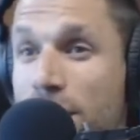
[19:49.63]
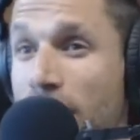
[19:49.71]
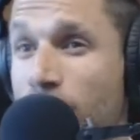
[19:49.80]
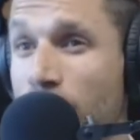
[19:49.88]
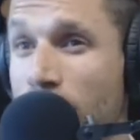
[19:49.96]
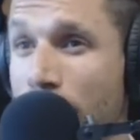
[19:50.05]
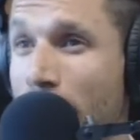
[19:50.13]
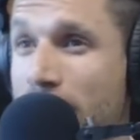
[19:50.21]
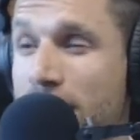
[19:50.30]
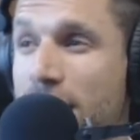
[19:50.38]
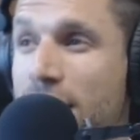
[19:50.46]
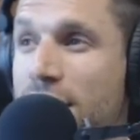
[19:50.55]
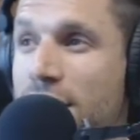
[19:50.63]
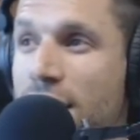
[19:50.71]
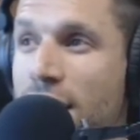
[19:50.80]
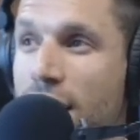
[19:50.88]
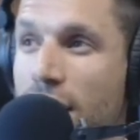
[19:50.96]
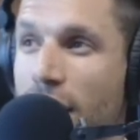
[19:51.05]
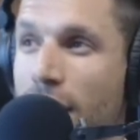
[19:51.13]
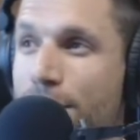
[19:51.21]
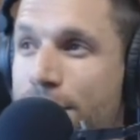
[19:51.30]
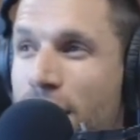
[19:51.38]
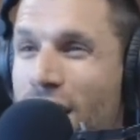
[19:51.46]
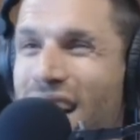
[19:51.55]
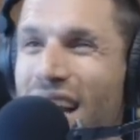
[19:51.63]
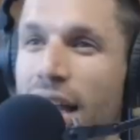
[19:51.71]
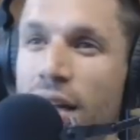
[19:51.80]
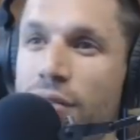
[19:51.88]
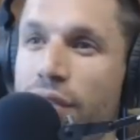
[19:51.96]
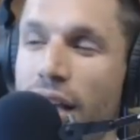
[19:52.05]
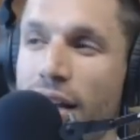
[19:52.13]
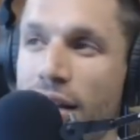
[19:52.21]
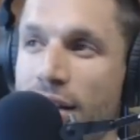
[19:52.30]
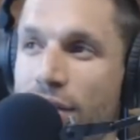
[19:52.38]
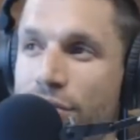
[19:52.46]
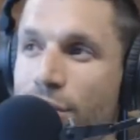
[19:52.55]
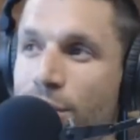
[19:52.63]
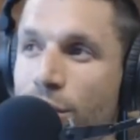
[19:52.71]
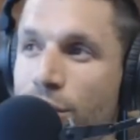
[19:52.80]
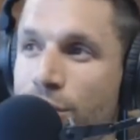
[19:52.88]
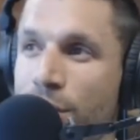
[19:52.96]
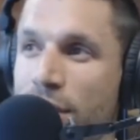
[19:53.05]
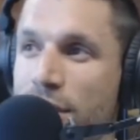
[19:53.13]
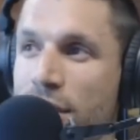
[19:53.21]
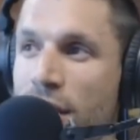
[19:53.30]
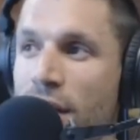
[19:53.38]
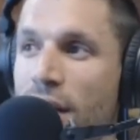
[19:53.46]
Same with the maces and the clubs, innovating different movements.